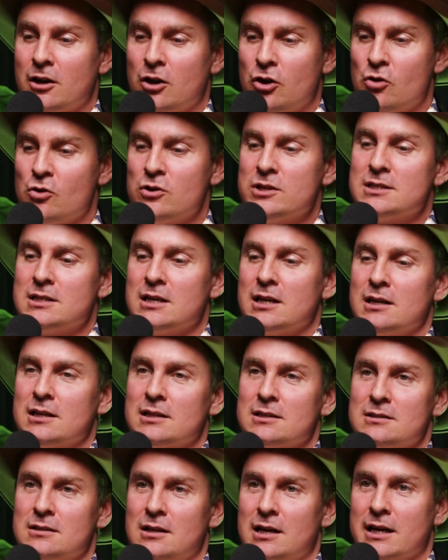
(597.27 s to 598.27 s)
content
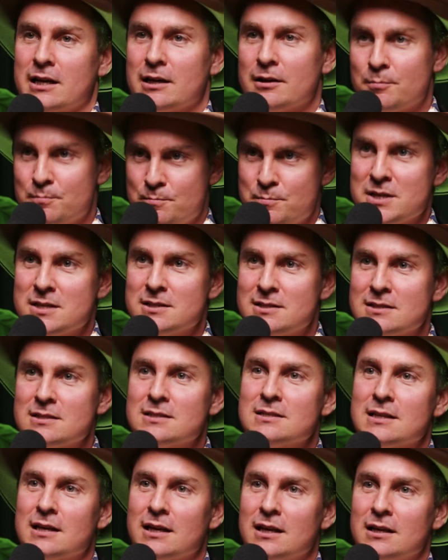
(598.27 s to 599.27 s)
is like
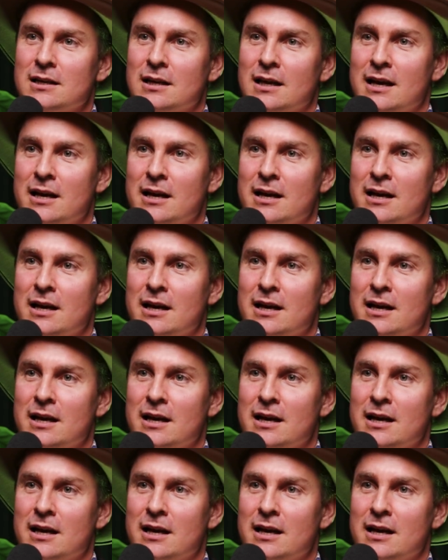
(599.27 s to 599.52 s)
business again?